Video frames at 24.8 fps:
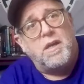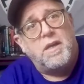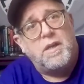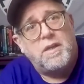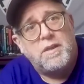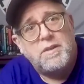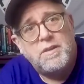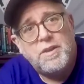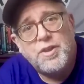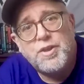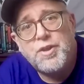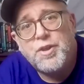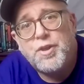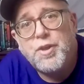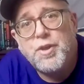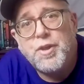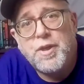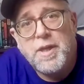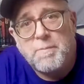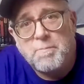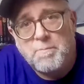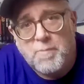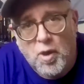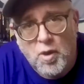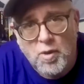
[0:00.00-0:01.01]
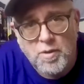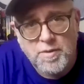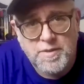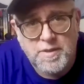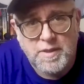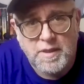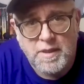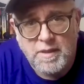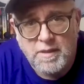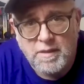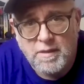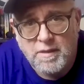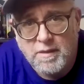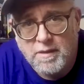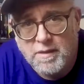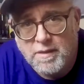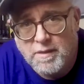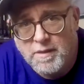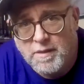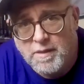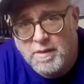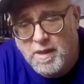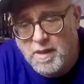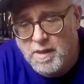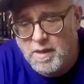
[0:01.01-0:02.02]
good in person.
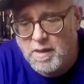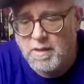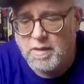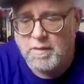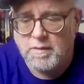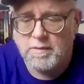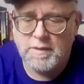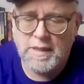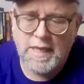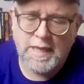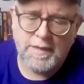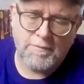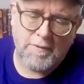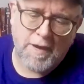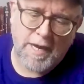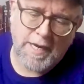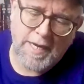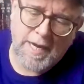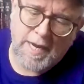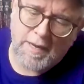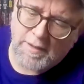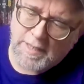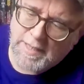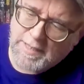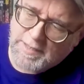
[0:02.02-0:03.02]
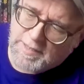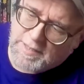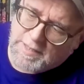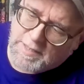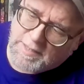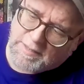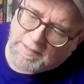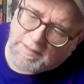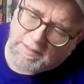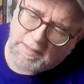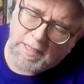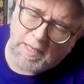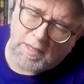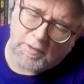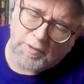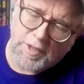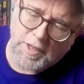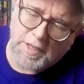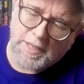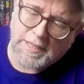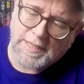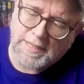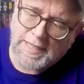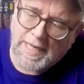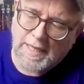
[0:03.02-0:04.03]
And right now it's just, you
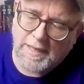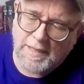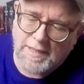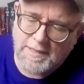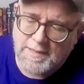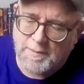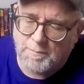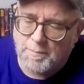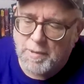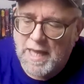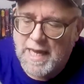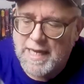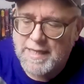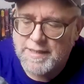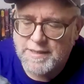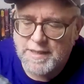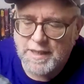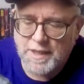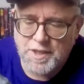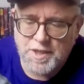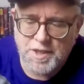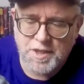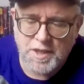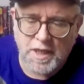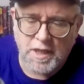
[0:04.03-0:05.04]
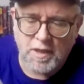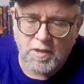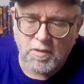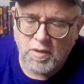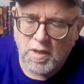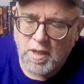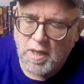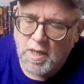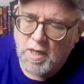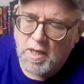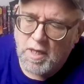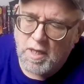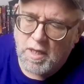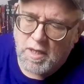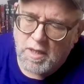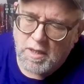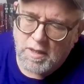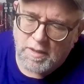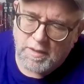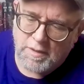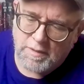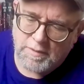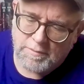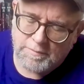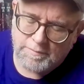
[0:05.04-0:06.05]
can tell it's a plastic shell,
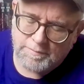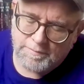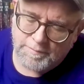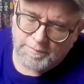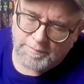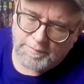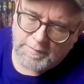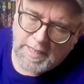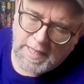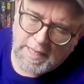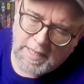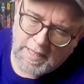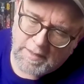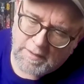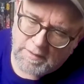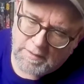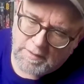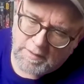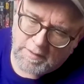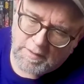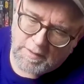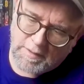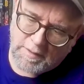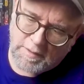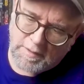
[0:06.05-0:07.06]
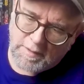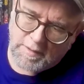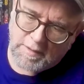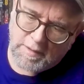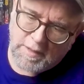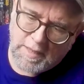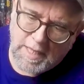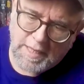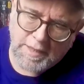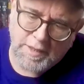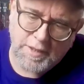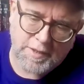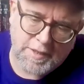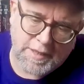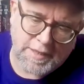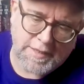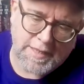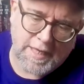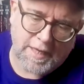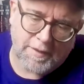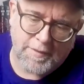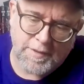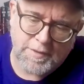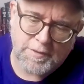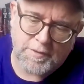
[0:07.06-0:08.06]
and you can
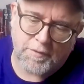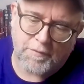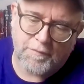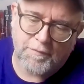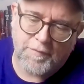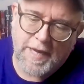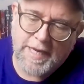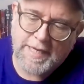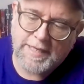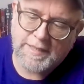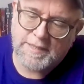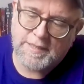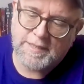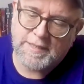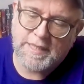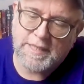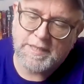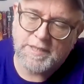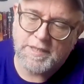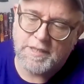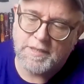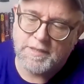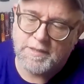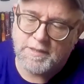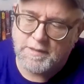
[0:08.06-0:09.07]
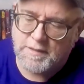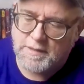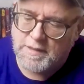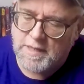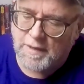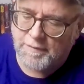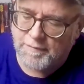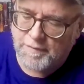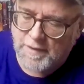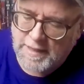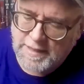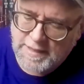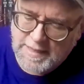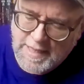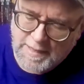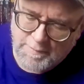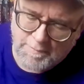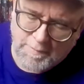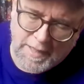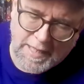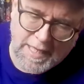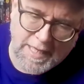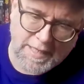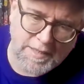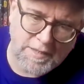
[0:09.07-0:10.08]
tell these are fake stitches and stuff like that,
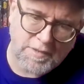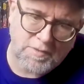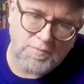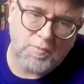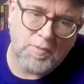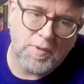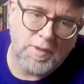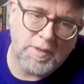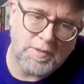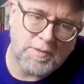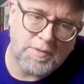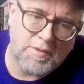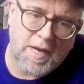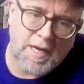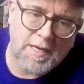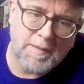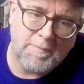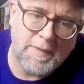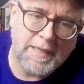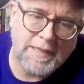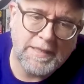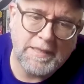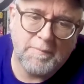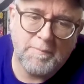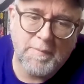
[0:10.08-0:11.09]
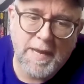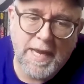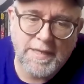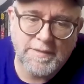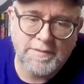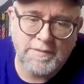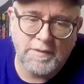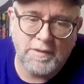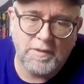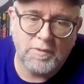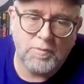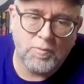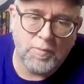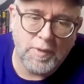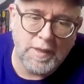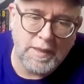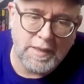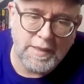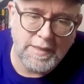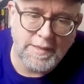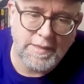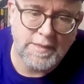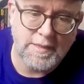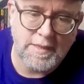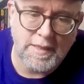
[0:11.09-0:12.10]
but I just want to try to make the mask look
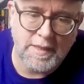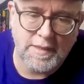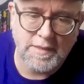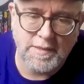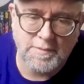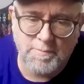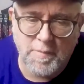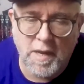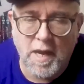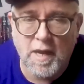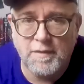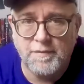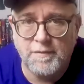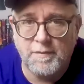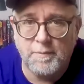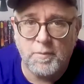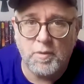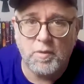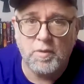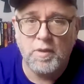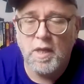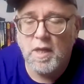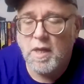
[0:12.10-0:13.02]
realistic as possible.